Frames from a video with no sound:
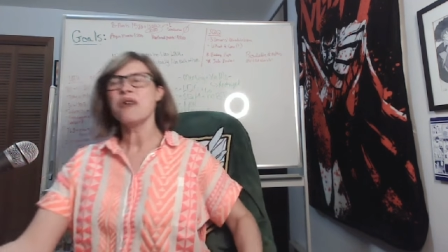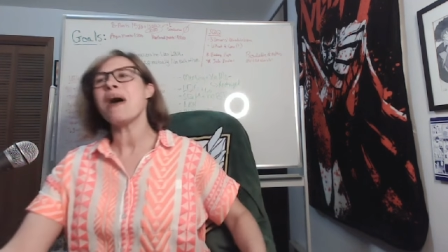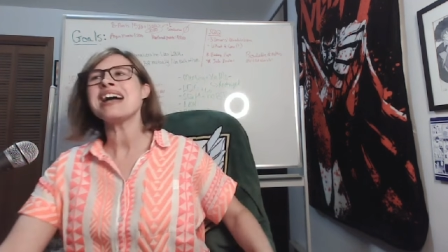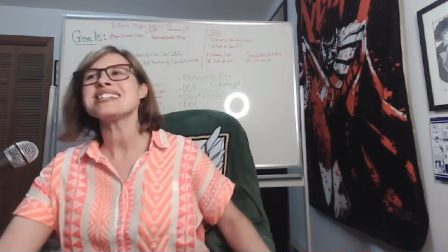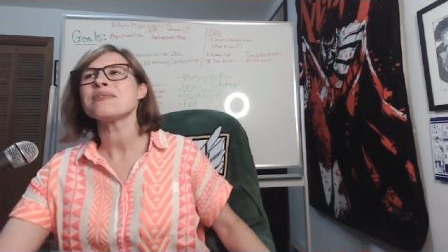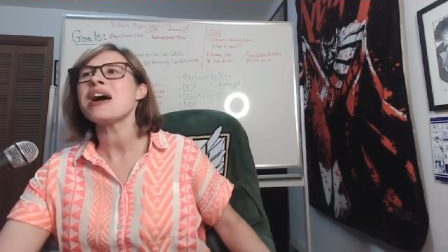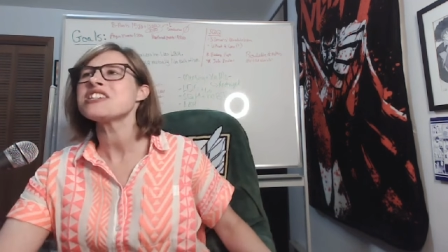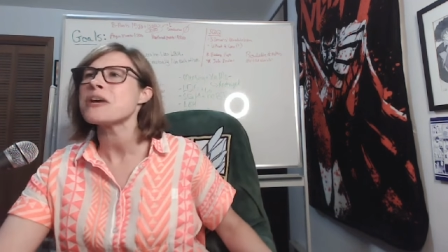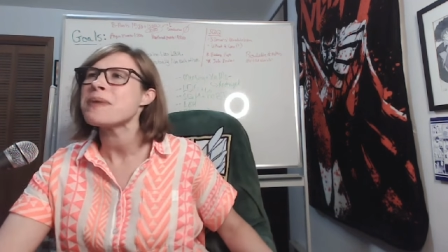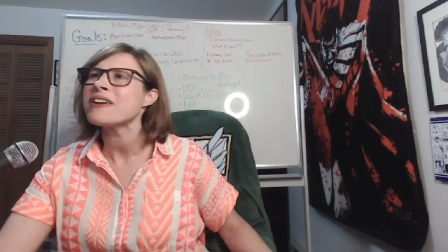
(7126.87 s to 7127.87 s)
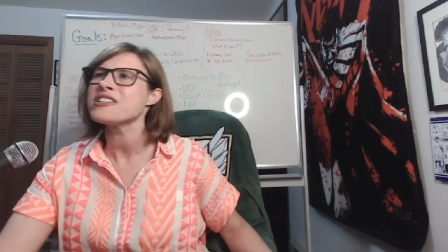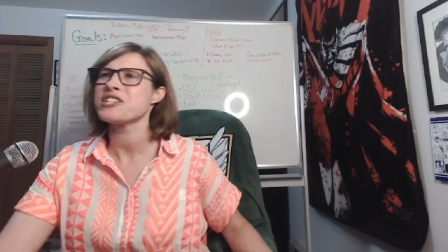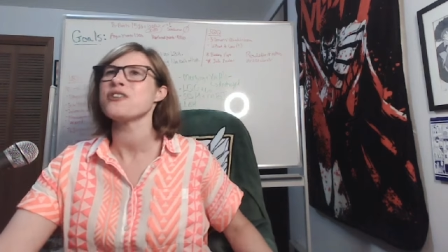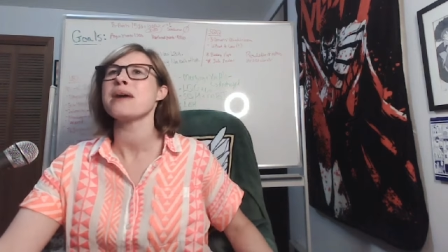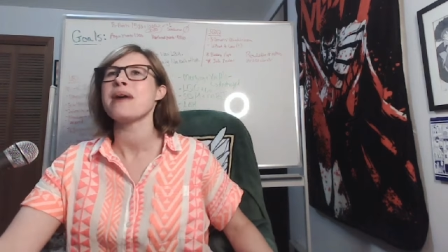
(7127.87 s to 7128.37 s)
Why is why does our peerless
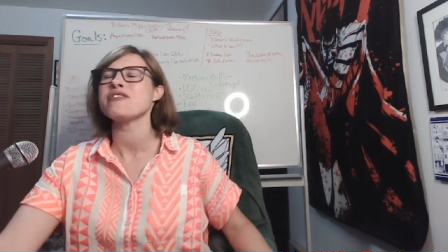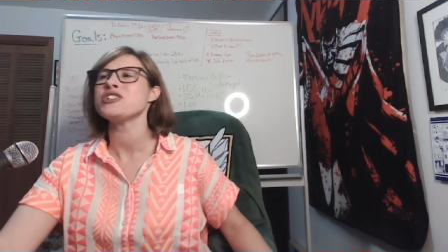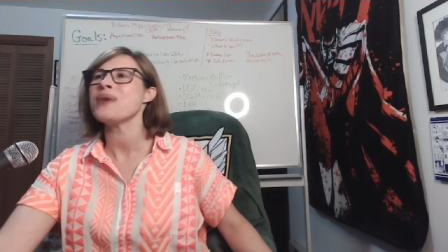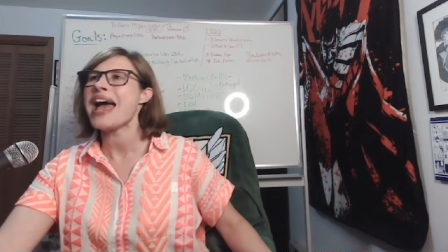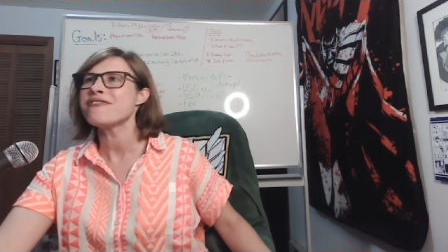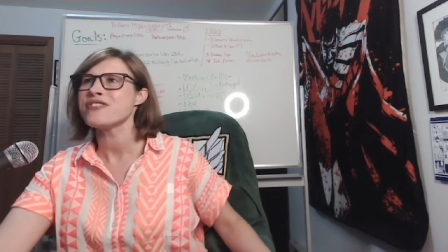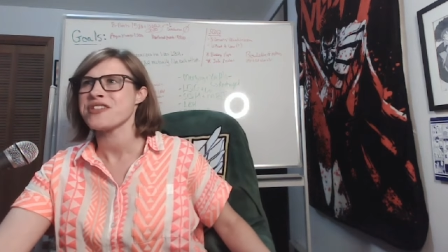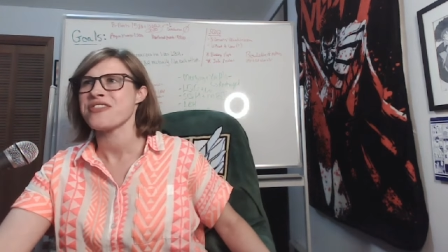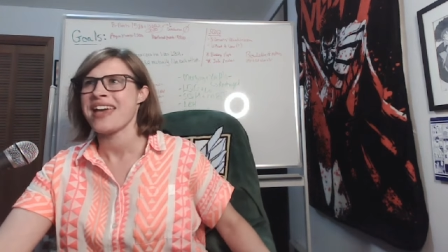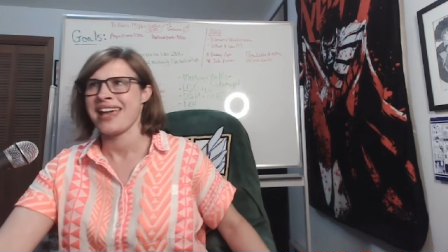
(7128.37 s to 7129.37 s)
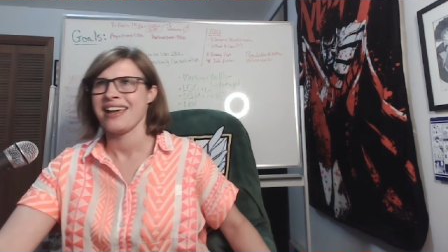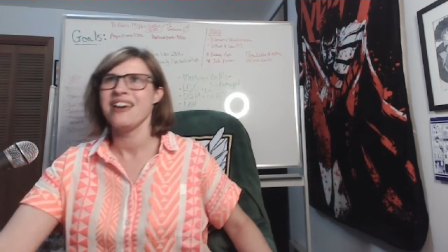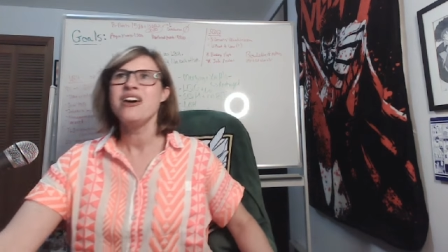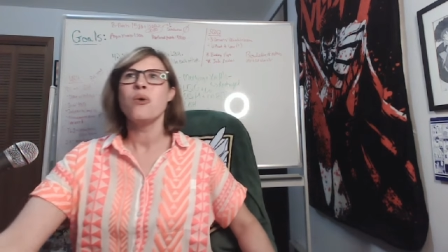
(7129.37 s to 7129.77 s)
cucumber have to do everything?